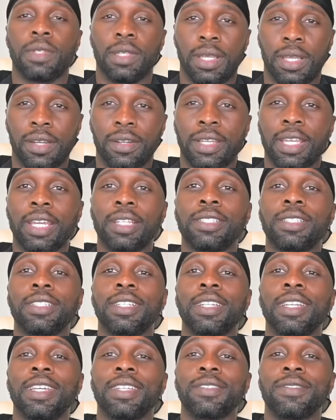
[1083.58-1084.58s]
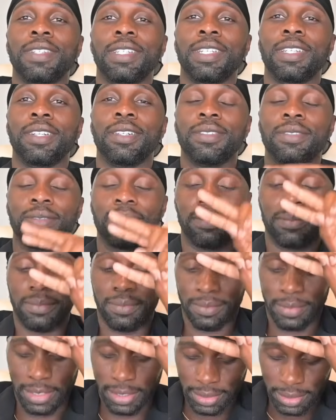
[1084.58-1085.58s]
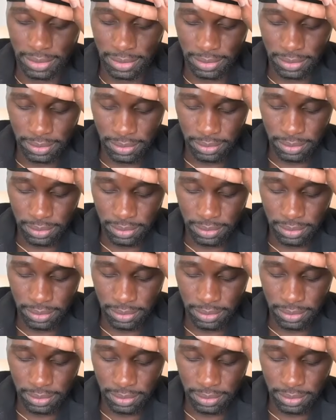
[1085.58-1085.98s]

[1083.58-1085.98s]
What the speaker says: I'll catch you in the next video. Peace.